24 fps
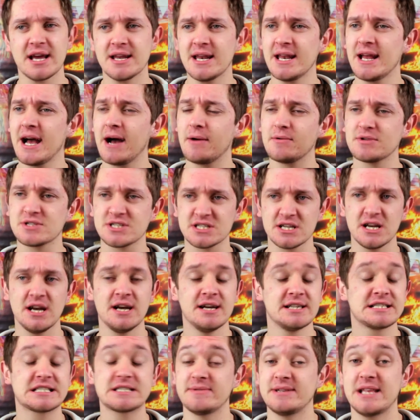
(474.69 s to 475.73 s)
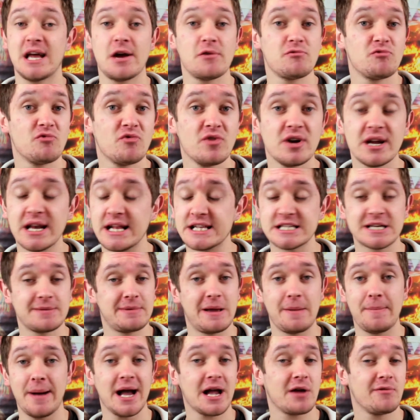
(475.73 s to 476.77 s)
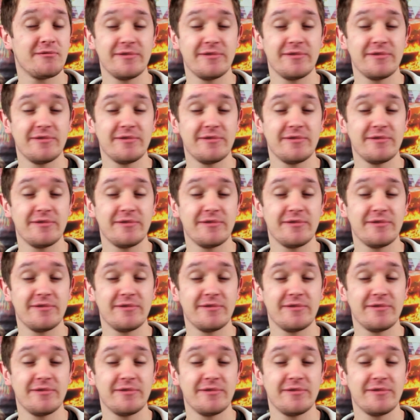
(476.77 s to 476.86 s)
And that was something that really took me back